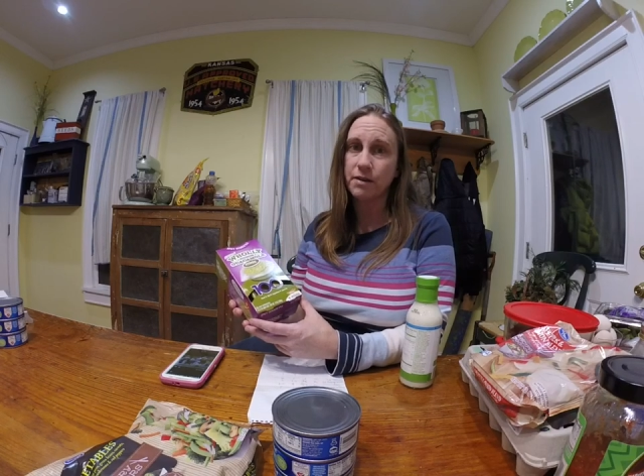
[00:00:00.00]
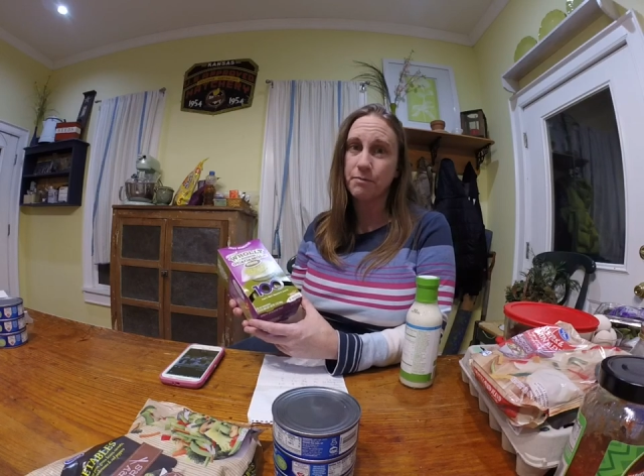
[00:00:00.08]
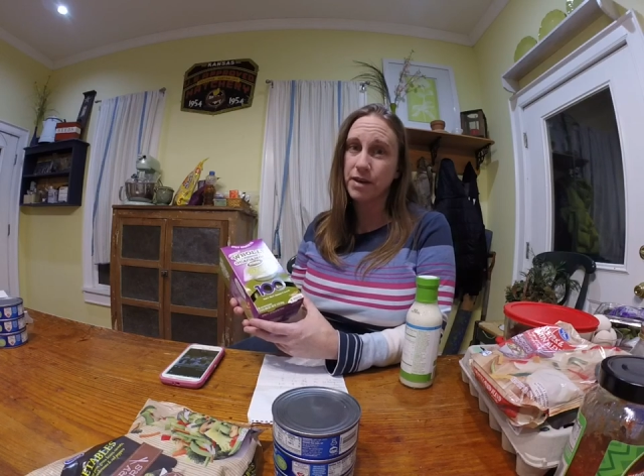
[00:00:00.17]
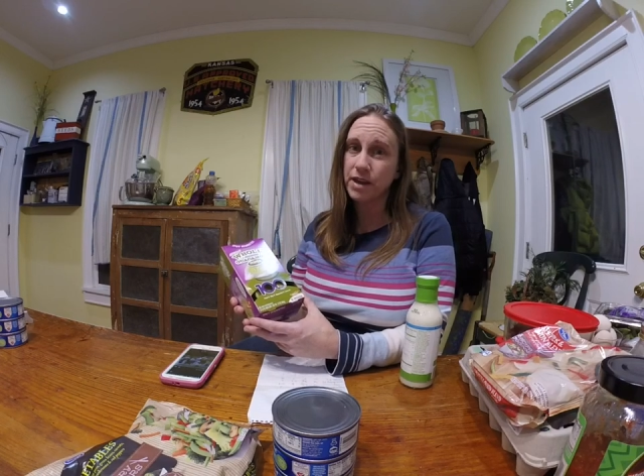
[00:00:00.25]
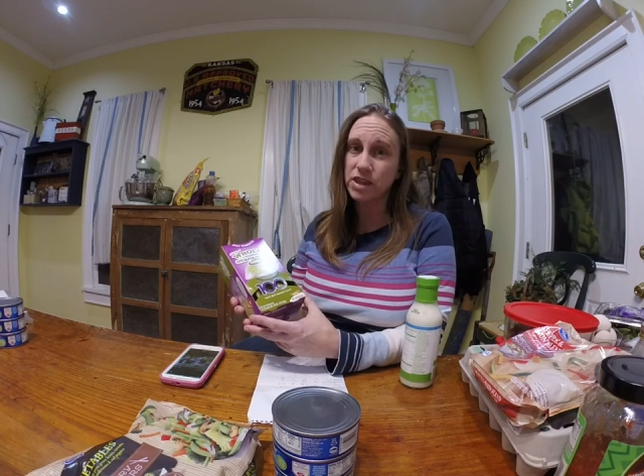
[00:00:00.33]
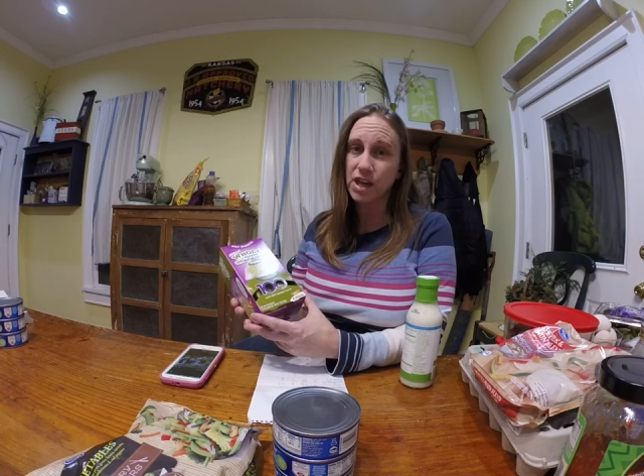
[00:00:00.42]
a
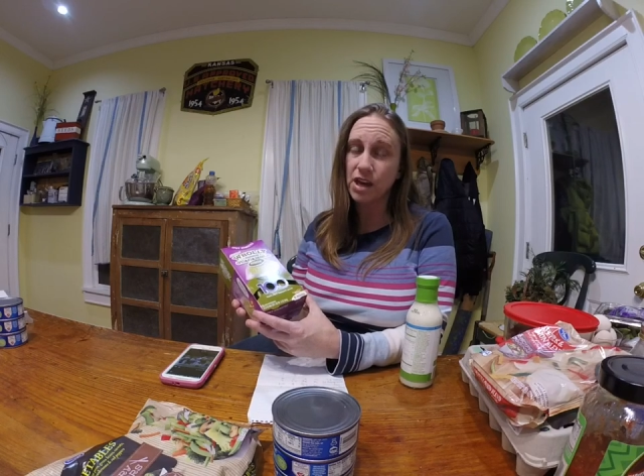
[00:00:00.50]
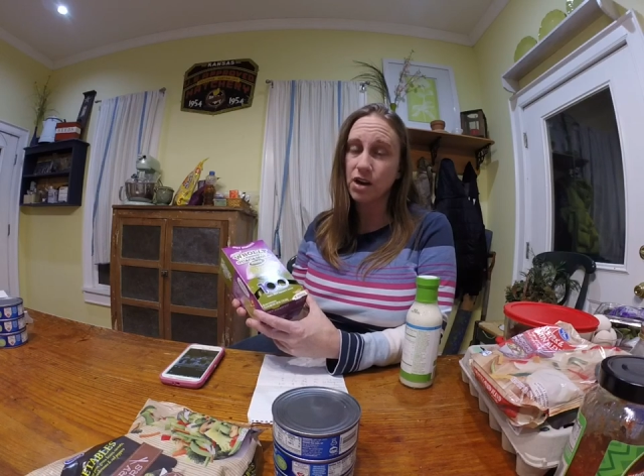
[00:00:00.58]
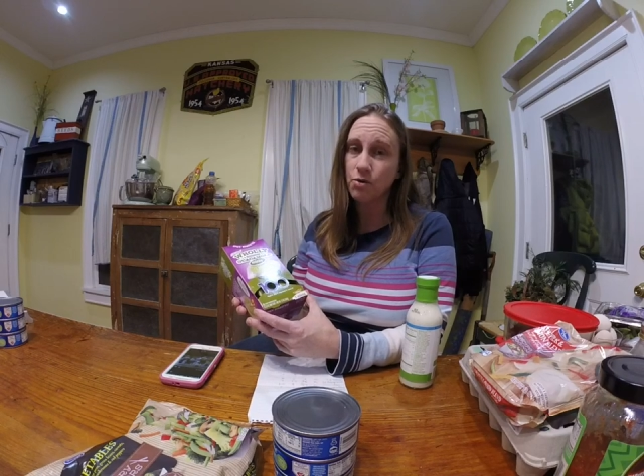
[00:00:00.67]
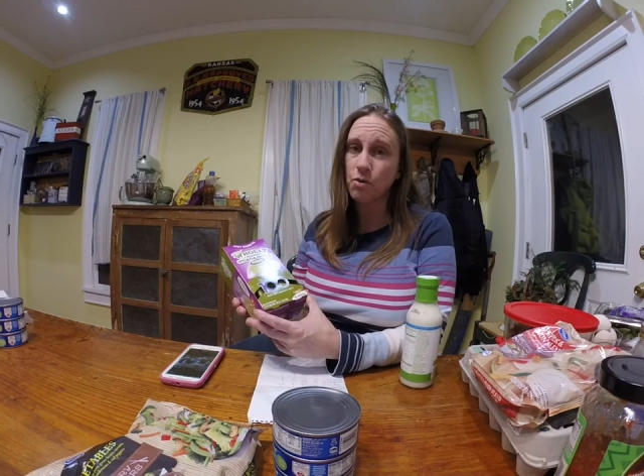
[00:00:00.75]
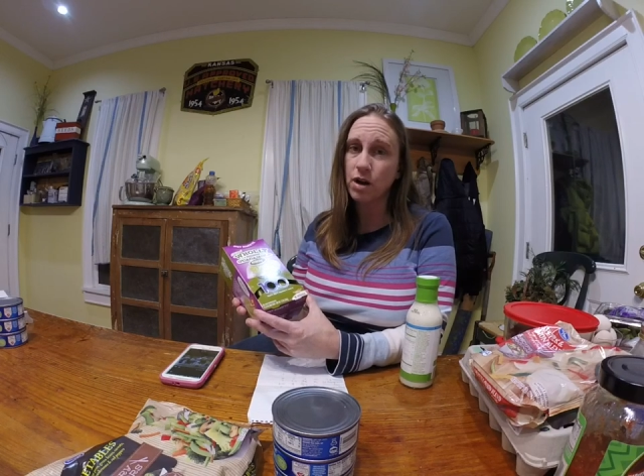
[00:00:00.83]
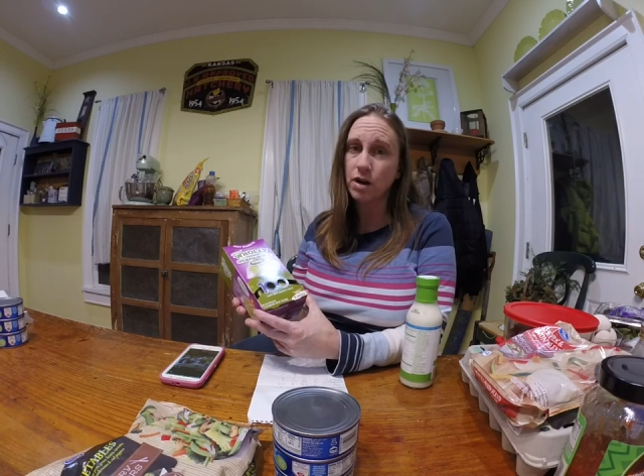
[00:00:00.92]
big thing
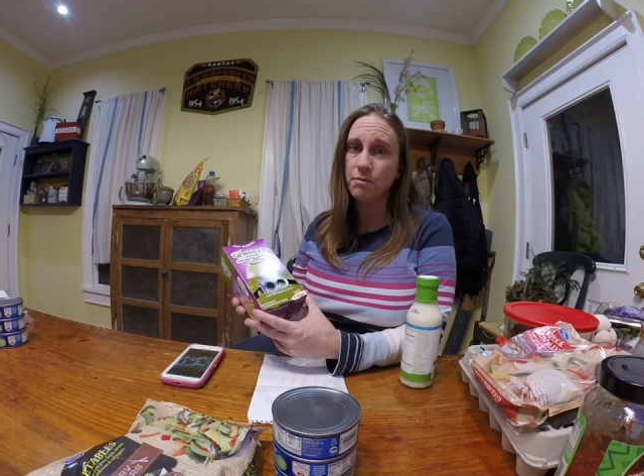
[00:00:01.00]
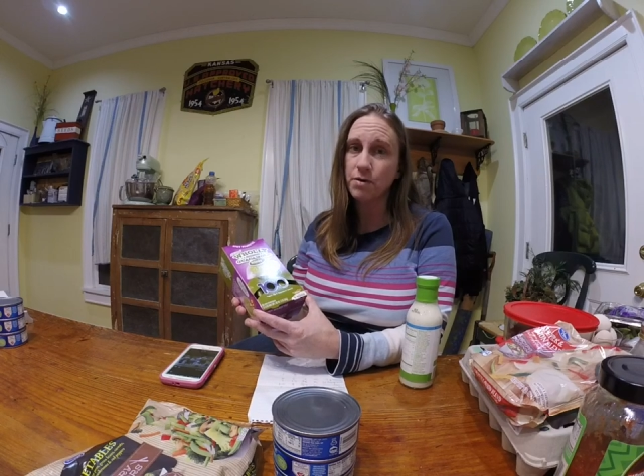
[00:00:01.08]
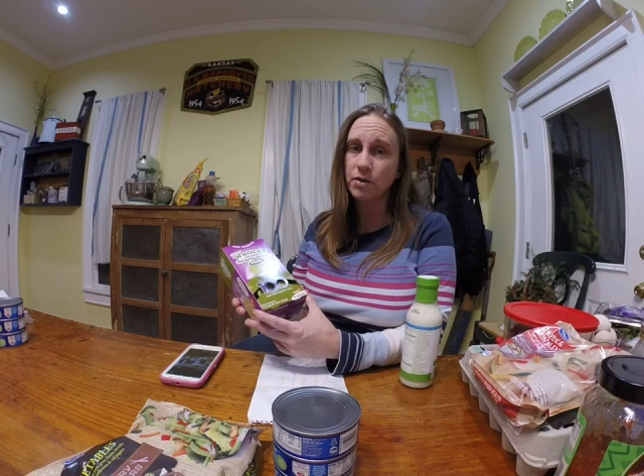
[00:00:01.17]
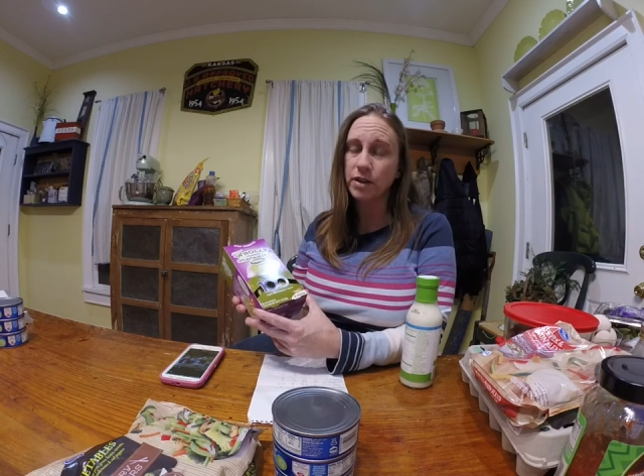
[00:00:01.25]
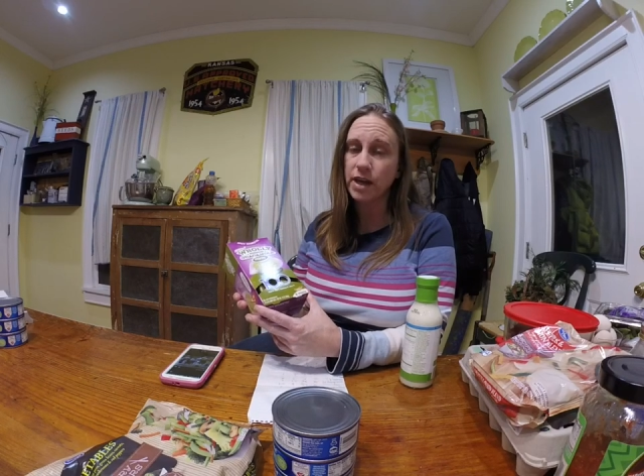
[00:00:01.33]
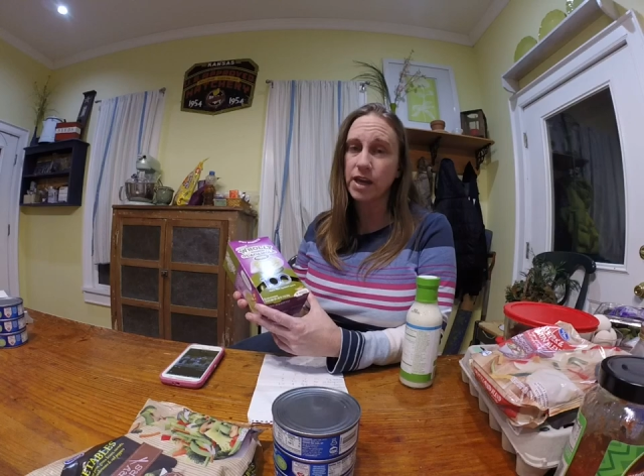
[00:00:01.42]
of
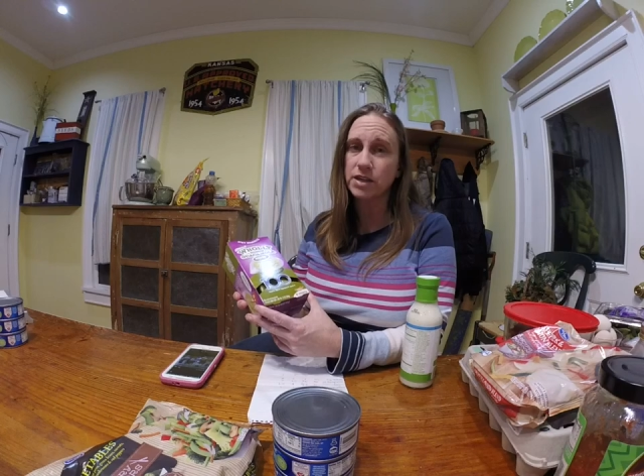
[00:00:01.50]
guacamole,